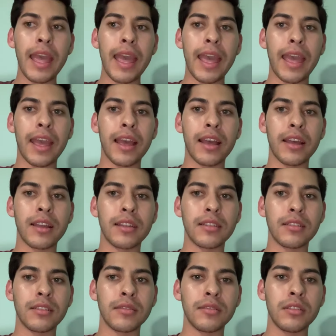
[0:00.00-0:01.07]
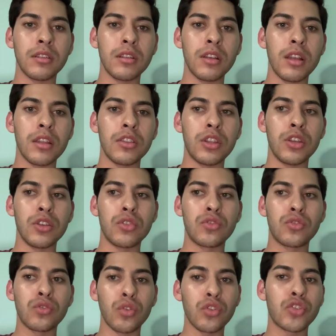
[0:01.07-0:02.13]
and the
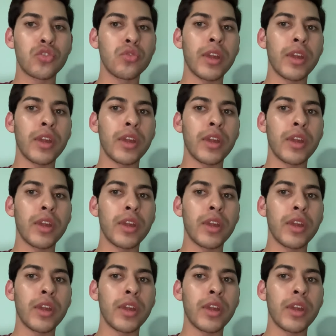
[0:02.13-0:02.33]
social